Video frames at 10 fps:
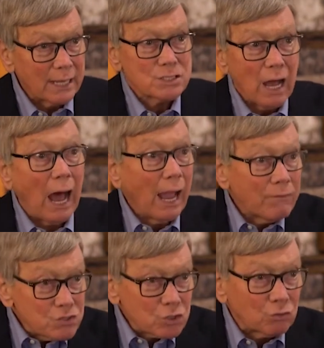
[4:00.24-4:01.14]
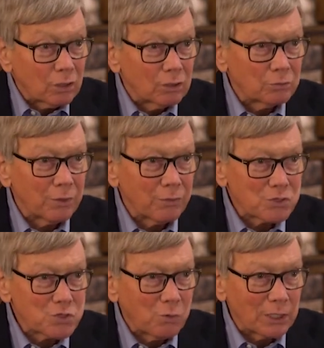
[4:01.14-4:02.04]
yes, I've struggled with
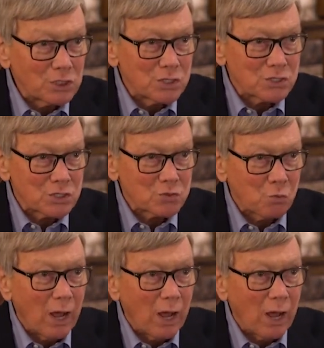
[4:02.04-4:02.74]
those questions as